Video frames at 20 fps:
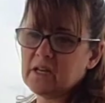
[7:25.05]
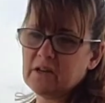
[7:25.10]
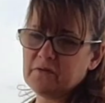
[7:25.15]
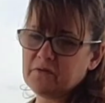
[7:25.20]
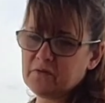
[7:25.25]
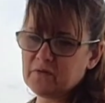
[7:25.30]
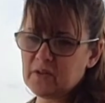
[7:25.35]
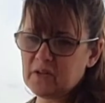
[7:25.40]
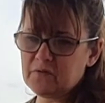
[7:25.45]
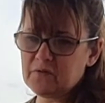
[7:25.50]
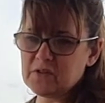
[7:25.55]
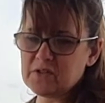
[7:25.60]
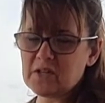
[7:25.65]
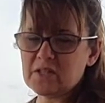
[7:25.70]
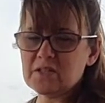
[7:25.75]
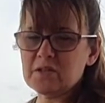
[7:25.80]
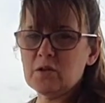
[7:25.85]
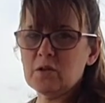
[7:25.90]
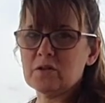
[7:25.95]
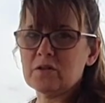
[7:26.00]
If it
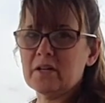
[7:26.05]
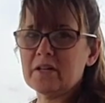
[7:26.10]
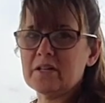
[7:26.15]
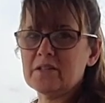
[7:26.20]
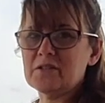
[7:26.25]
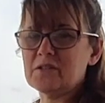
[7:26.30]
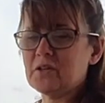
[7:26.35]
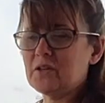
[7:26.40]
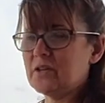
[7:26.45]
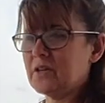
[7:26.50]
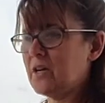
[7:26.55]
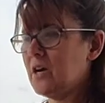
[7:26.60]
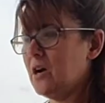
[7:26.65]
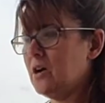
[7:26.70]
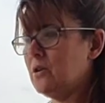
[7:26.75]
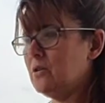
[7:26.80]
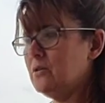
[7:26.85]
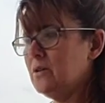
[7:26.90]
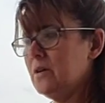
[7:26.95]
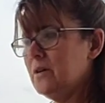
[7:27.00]
doesn't look like it's going to
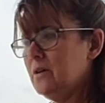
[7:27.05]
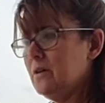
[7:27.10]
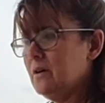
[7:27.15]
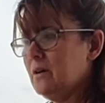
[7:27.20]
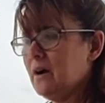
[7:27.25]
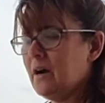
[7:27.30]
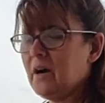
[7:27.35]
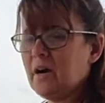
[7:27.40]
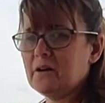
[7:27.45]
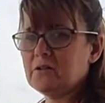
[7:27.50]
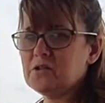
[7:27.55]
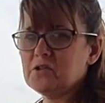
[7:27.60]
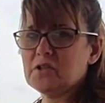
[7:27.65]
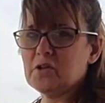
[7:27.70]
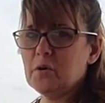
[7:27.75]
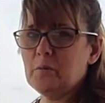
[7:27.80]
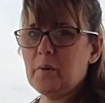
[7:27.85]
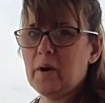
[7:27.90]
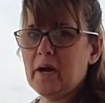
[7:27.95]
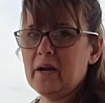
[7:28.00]
go, I'll just
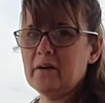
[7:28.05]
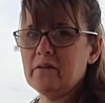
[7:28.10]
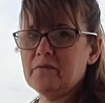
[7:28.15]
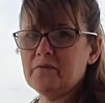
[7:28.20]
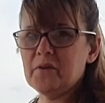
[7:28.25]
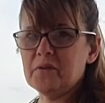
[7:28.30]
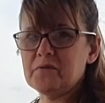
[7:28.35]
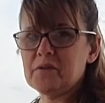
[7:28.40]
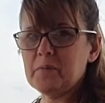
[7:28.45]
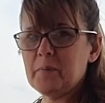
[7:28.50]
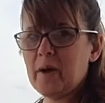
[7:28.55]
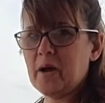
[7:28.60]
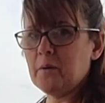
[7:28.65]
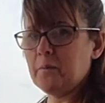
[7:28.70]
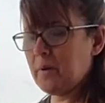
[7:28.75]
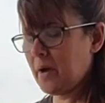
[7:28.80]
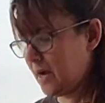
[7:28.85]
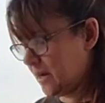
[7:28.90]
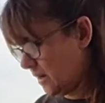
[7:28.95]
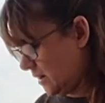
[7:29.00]
go buy a 50-pound
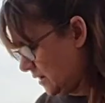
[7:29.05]
bag